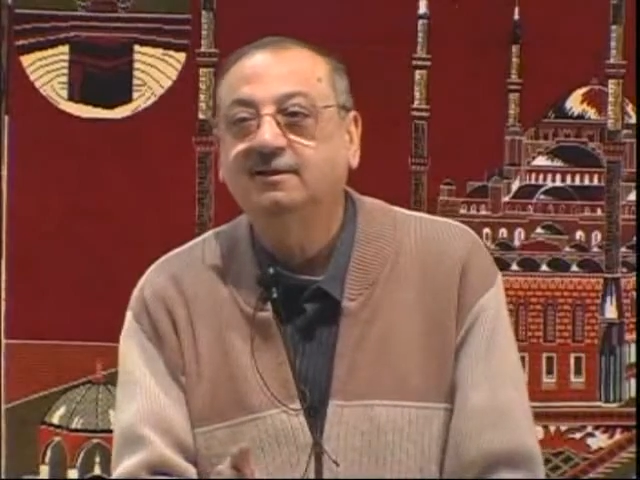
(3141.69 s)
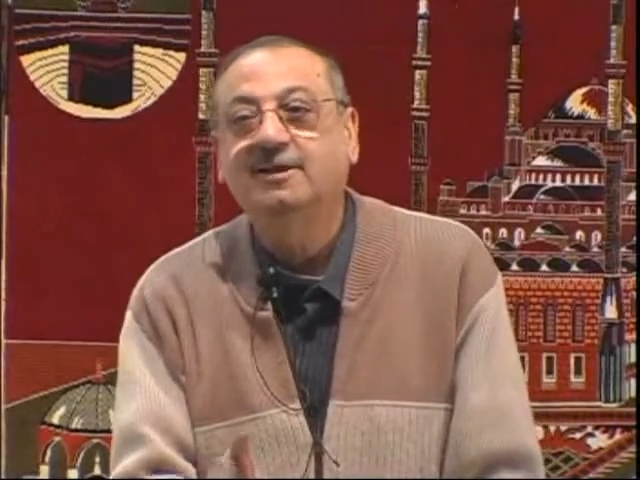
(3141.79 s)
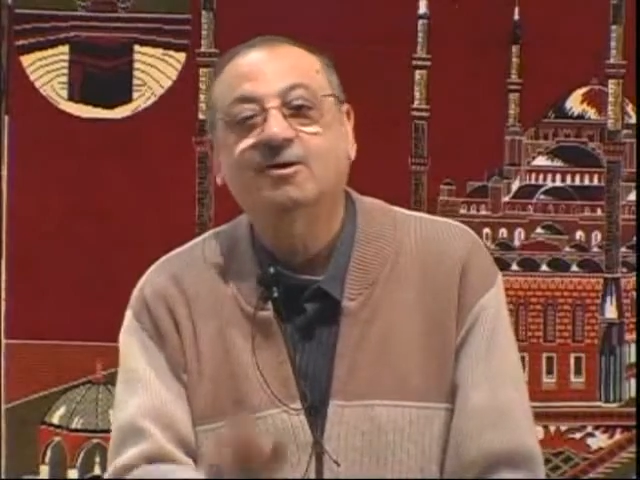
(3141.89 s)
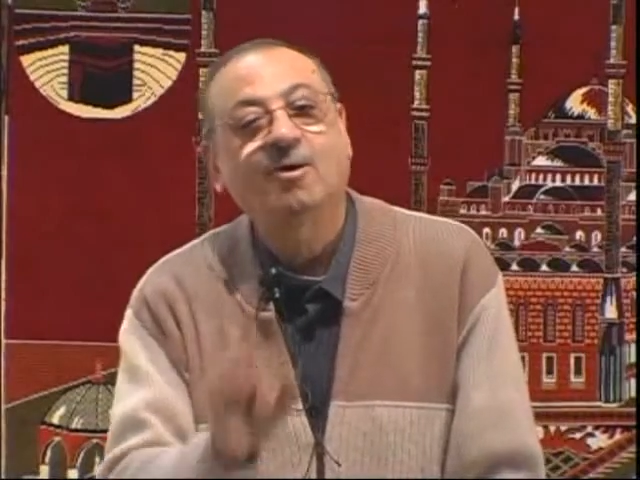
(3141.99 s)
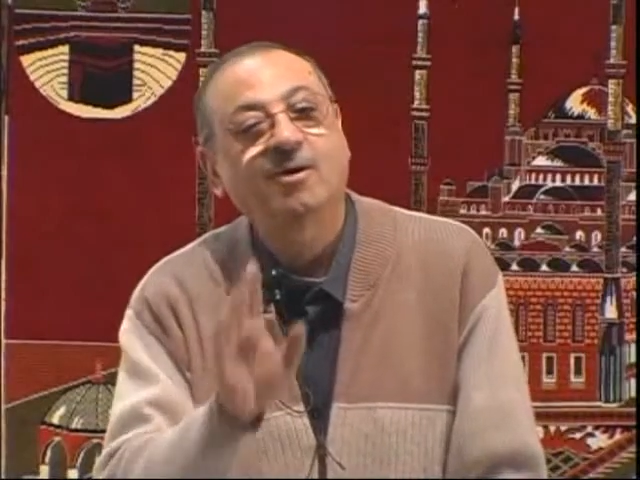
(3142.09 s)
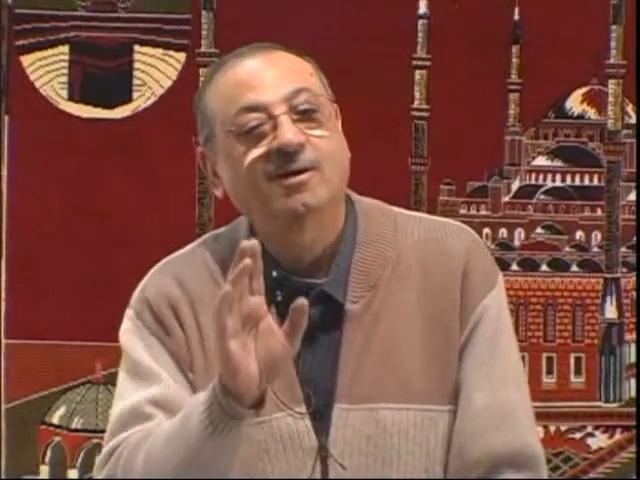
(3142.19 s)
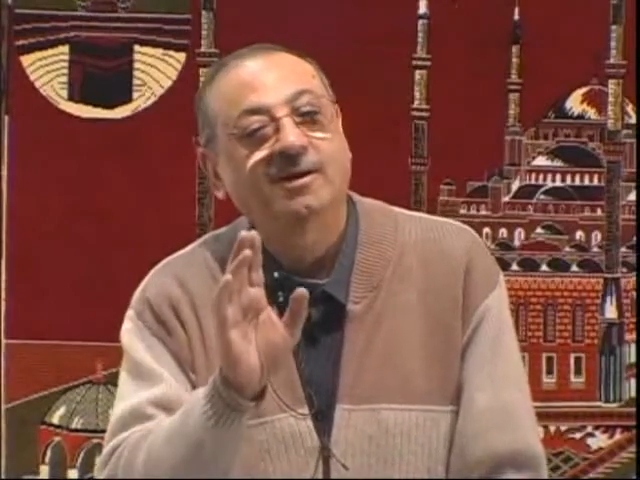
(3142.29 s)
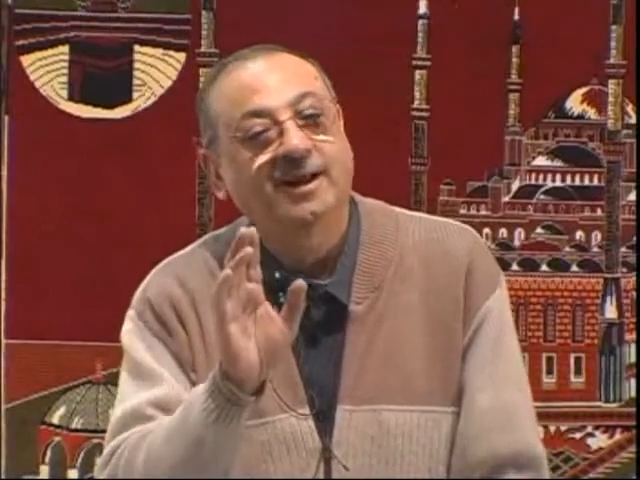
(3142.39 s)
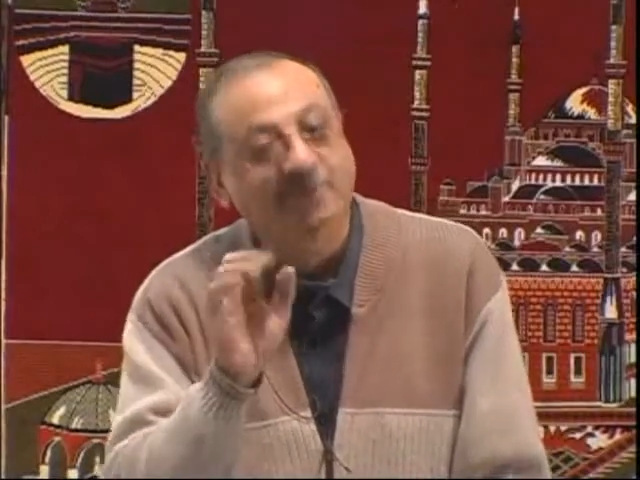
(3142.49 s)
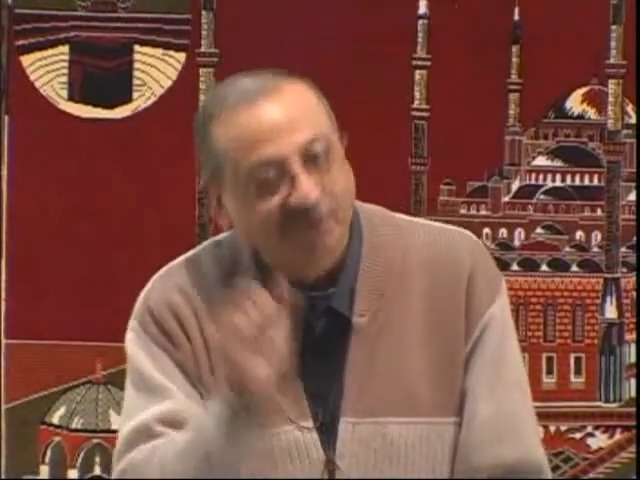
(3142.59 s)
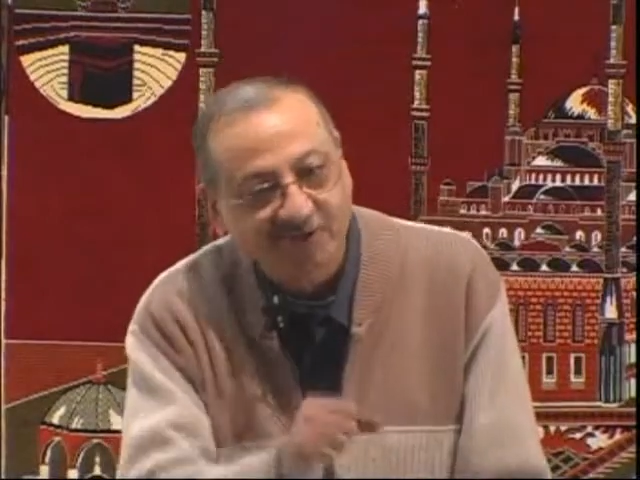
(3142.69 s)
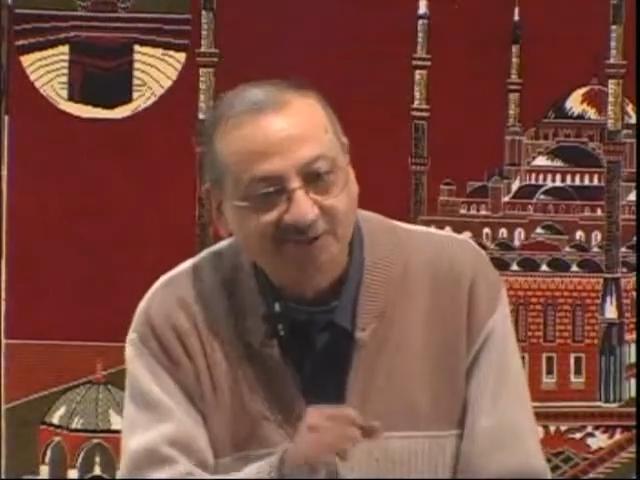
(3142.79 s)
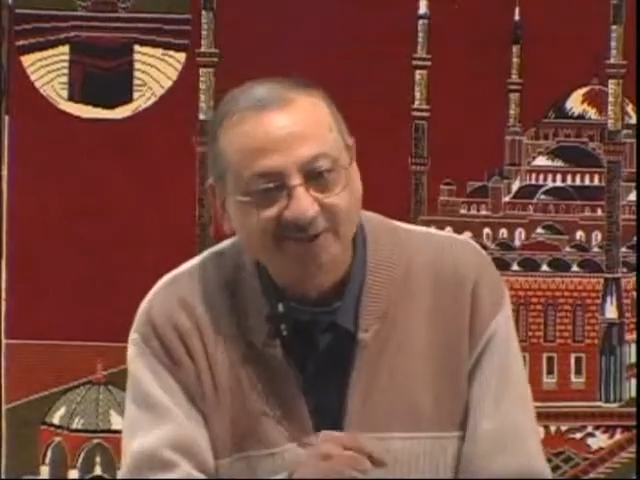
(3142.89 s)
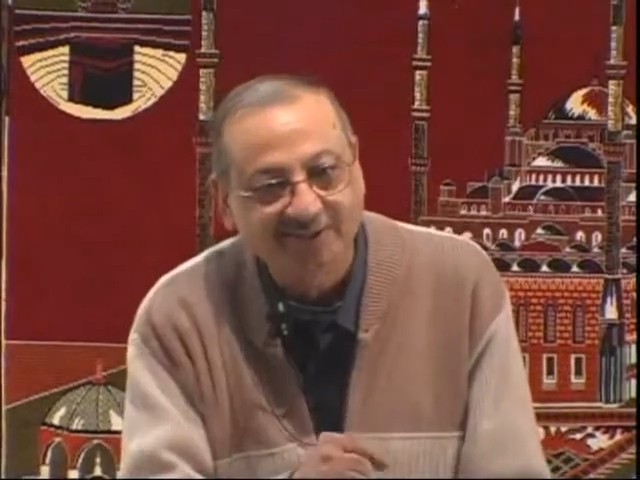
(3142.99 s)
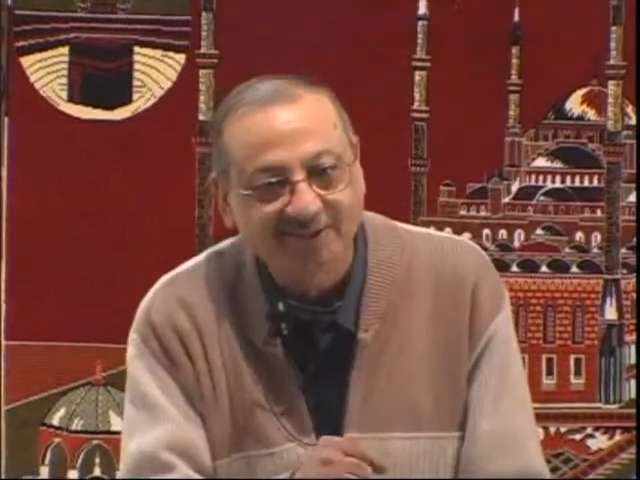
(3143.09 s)
they are all
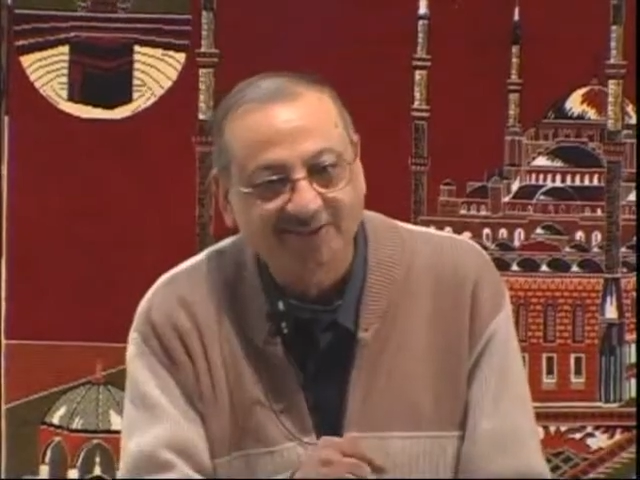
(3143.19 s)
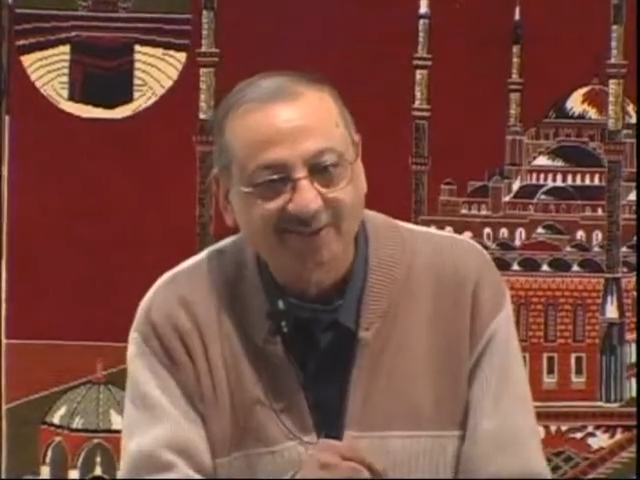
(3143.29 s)
interesting things